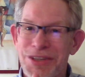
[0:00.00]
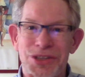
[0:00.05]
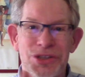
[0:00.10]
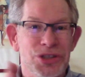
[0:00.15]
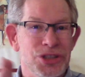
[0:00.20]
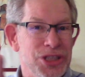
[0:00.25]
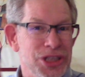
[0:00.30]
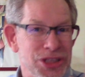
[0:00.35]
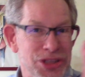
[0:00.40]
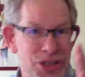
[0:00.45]

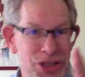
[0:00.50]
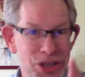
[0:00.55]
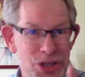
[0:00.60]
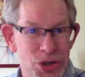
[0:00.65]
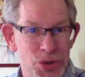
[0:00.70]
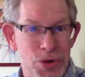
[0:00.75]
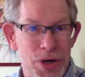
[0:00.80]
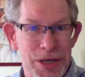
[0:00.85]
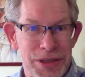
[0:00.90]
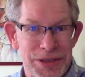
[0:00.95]
You're just going to
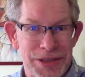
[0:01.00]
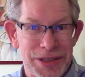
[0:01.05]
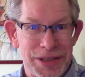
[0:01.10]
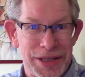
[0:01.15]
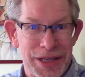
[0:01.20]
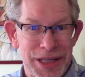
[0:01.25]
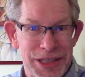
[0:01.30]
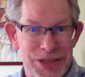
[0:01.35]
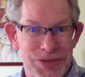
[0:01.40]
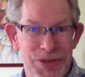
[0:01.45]
go on to the
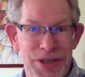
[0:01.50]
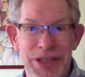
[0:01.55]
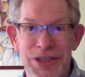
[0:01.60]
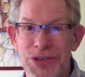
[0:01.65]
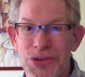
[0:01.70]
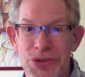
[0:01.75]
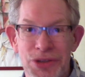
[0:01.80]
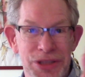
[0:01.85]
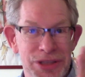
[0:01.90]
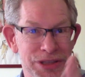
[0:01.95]
next
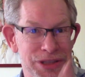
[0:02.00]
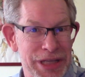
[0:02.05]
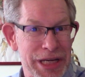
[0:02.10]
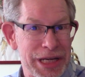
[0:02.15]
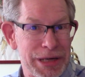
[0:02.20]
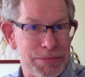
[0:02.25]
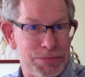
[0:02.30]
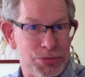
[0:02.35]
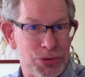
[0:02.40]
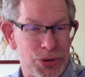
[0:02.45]
phrase, do the
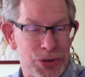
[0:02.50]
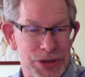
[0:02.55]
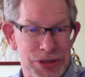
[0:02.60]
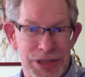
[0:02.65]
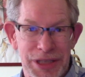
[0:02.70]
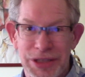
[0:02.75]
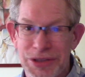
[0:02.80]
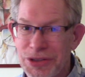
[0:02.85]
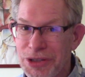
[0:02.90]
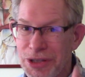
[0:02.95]
same
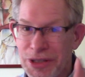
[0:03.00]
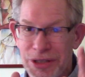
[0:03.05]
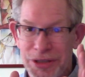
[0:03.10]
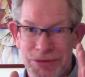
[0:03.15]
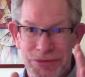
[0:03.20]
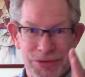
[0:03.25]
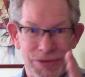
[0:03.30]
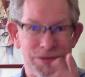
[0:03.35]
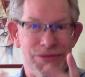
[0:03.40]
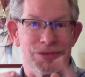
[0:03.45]
process. You're
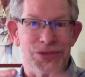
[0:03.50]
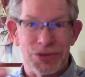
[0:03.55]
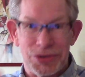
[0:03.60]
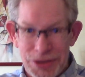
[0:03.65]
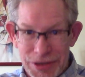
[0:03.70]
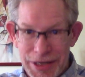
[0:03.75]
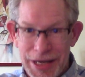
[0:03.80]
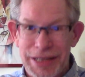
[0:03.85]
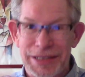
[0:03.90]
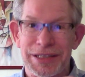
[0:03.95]
going to do
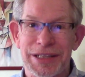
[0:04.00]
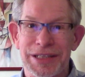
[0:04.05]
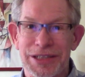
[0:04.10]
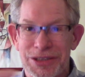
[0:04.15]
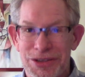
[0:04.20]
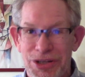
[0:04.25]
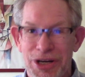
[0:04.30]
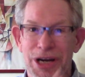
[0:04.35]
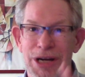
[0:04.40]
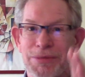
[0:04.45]
it as I
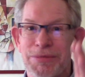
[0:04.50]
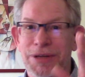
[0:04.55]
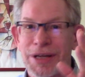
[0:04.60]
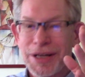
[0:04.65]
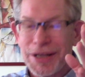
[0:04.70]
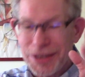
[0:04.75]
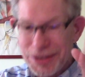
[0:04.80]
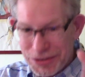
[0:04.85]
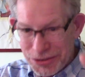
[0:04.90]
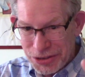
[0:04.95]
described,
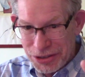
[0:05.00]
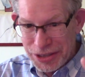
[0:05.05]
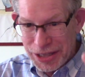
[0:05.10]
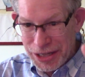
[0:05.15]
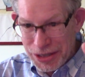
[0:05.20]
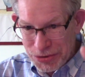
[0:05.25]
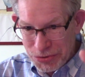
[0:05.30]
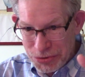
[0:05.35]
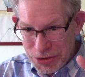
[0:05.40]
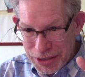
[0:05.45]
look at
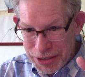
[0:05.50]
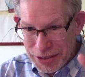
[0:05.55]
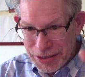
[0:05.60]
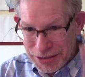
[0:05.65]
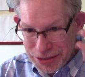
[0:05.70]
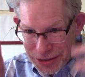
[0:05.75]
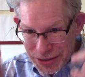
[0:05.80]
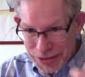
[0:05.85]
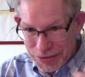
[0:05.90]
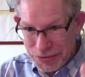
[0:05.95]
it, read
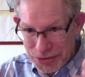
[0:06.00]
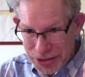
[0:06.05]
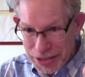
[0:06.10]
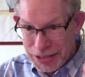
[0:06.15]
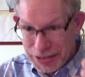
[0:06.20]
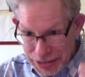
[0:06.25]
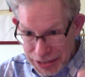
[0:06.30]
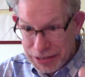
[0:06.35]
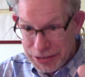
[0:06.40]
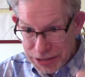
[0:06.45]
it with an
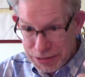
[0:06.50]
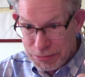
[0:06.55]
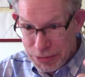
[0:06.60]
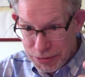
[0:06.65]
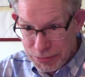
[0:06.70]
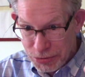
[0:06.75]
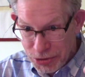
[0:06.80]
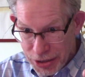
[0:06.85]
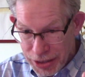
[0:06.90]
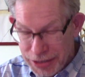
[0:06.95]
intent to
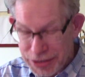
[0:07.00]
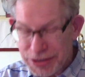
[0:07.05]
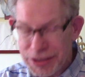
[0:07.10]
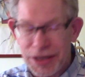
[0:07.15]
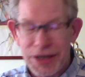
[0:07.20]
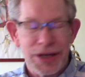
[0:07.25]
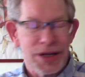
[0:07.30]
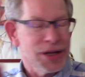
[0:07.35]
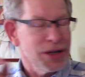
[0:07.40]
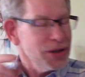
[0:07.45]

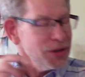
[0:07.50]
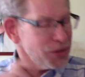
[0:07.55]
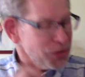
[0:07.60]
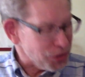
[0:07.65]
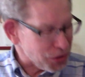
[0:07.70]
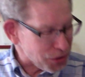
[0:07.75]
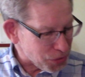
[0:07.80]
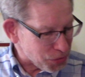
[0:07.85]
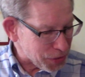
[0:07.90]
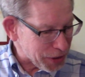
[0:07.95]
memorize,
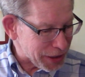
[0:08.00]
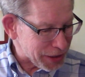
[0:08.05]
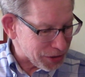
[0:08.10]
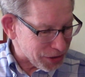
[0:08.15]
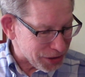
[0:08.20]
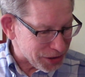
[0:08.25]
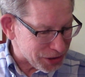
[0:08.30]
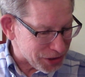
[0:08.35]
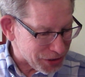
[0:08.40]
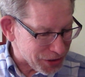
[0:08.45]
look away,
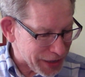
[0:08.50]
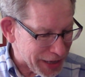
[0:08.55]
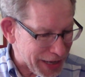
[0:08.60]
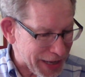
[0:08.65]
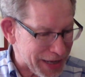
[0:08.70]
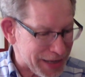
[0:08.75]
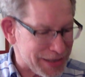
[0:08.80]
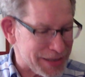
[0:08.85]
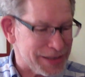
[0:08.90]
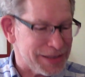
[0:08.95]
look at your
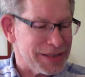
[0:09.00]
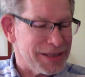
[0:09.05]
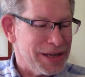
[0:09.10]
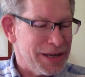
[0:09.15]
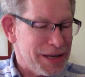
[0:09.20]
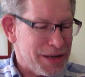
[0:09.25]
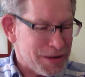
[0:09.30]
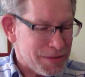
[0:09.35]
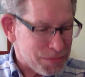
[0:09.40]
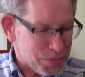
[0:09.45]
hands,
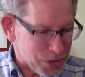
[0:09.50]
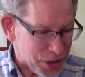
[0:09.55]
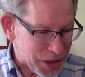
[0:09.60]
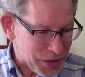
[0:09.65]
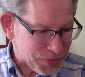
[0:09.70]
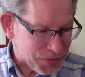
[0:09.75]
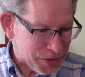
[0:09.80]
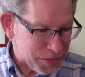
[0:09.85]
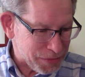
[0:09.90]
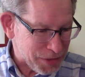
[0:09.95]
play
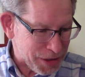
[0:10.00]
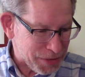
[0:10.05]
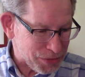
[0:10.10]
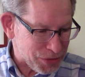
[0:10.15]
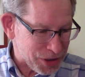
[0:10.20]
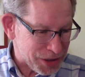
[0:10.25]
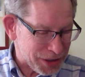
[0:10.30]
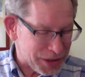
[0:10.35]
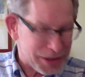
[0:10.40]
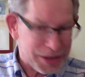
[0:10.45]
it from
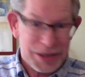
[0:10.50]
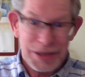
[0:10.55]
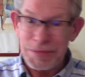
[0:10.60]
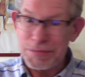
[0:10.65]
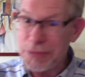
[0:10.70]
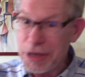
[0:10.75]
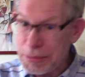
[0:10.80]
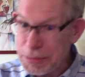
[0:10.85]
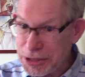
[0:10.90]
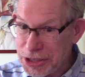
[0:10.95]
memory,
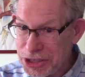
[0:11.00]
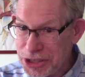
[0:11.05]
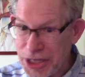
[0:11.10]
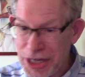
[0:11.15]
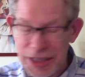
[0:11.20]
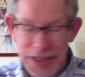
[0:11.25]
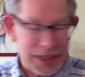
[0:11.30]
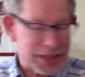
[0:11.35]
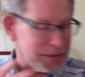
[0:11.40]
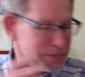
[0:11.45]
maybe
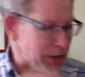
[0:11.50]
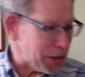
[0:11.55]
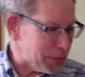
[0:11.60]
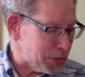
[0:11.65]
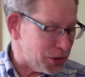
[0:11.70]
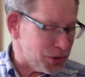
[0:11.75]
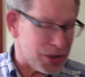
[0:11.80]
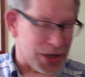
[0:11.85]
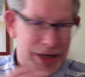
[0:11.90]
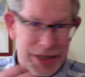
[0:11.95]
check it, maybe
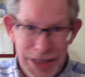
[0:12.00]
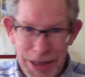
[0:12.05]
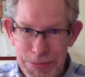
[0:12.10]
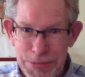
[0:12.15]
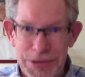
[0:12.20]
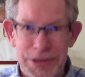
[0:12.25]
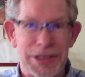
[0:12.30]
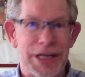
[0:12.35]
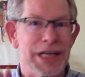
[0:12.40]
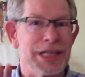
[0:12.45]
do that a couple
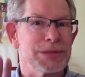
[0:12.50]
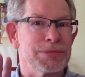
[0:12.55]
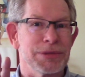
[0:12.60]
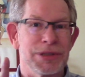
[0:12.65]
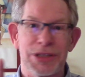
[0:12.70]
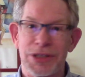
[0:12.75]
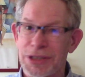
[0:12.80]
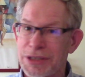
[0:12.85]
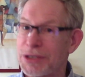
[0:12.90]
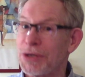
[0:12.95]
of times, but
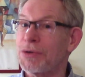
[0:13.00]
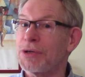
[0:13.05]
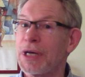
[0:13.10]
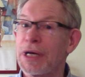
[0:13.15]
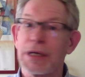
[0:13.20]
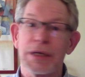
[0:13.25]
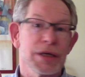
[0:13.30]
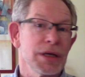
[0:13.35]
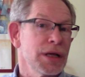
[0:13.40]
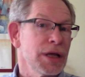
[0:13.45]
then you can say,
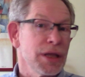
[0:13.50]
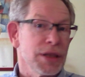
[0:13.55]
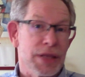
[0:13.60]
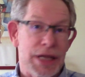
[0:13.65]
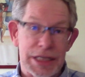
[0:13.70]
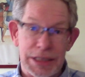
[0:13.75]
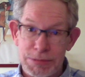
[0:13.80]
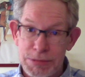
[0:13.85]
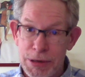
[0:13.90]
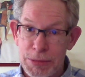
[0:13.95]
okay,
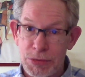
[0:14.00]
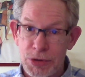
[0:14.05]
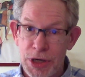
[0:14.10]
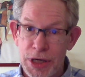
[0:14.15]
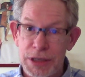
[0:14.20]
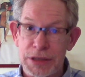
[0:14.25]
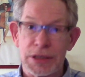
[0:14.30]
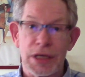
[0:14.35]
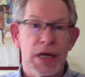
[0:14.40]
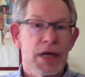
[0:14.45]
that's
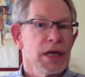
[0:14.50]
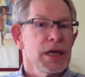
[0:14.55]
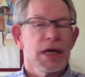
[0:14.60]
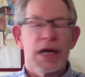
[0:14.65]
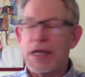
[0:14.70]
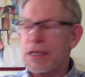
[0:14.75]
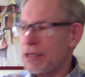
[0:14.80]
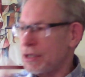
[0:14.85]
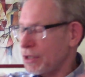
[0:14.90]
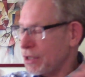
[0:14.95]
memorized,
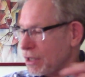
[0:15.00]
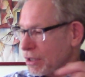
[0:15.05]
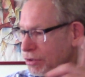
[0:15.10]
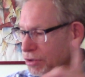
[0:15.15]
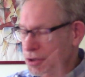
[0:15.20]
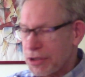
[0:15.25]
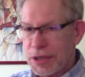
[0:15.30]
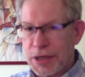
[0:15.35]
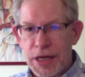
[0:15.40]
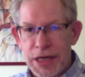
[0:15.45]
and then you're going to
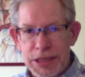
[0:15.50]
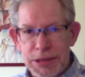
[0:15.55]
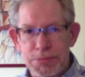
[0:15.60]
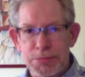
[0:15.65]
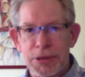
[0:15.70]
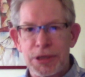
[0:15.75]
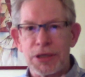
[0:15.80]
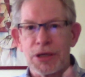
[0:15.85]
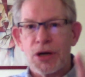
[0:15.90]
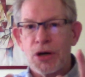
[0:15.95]
look at the next
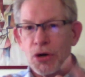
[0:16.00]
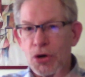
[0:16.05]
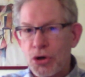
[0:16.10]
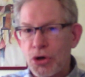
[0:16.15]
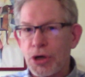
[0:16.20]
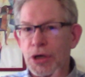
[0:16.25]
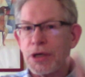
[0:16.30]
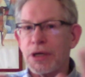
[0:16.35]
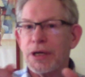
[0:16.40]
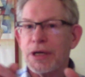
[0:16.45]
bit,
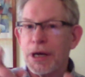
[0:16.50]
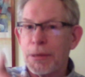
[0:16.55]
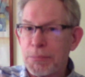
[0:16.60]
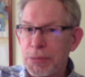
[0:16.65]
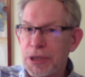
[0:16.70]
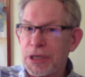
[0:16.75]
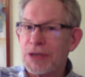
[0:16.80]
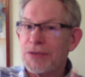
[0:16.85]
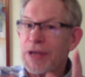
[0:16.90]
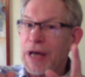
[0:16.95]
hook a
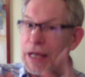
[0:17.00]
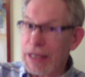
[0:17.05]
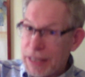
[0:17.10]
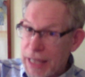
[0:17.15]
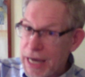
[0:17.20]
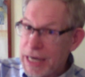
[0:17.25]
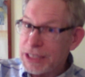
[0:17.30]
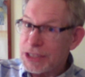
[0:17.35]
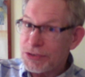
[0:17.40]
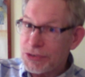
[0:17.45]
bit of that
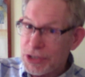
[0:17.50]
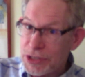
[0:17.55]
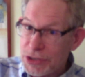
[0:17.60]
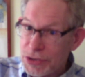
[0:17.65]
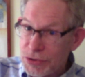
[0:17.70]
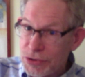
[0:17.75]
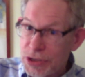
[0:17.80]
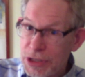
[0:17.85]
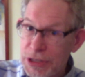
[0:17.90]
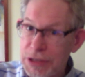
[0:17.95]
last phrase
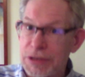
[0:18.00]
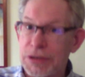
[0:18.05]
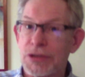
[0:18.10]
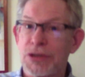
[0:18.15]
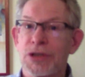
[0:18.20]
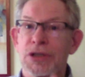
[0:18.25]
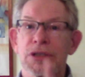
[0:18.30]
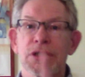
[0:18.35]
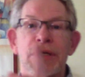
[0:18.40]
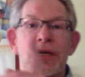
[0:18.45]
you just
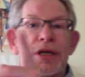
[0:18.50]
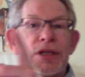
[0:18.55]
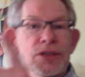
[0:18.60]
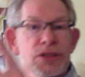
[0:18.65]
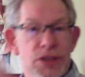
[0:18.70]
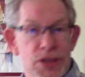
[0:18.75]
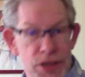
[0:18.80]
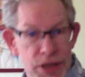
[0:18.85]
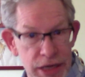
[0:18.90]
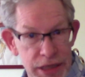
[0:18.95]
learned
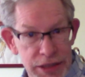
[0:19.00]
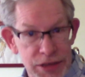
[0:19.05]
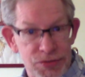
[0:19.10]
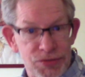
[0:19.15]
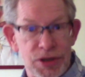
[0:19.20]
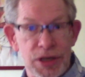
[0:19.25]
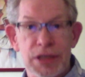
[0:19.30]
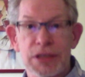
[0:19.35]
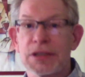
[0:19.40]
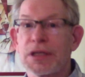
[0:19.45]
to the next
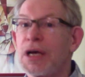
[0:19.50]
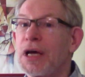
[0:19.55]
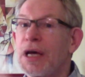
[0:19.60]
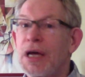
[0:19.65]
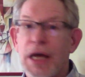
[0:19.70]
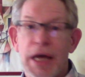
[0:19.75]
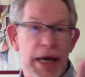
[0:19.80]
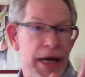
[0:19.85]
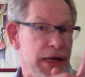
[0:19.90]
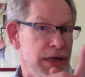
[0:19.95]
phrase,
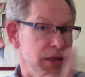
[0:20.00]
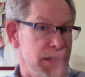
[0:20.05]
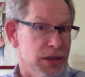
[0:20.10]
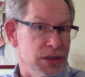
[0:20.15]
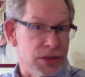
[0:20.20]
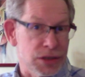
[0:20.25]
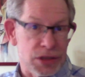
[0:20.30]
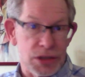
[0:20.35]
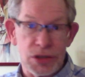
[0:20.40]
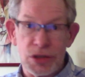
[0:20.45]
and
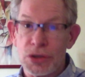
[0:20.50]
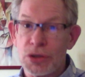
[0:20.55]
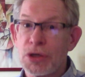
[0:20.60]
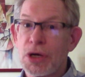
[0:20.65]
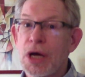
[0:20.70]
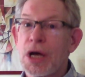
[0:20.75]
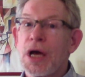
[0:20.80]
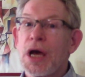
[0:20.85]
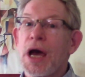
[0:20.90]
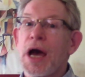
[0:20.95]
continue,
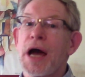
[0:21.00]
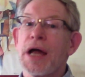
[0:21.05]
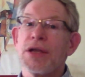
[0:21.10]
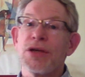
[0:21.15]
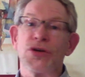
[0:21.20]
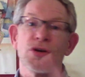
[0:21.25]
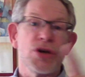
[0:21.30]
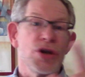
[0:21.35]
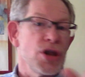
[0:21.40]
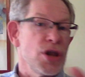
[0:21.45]
and
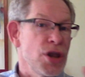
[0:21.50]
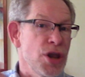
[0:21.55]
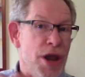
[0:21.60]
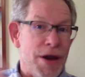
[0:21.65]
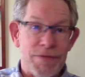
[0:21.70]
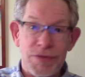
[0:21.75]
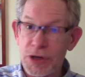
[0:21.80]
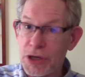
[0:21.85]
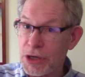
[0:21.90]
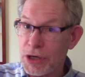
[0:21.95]
you're
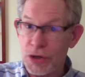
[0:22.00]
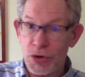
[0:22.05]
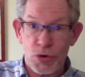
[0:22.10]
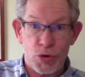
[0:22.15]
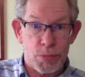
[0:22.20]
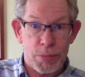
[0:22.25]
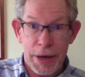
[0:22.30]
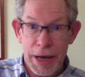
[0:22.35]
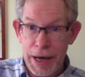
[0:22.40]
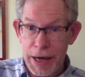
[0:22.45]
never going to
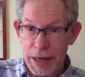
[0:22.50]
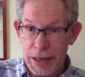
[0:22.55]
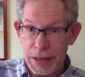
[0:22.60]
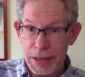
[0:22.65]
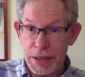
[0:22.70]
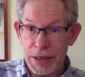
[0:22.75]
go back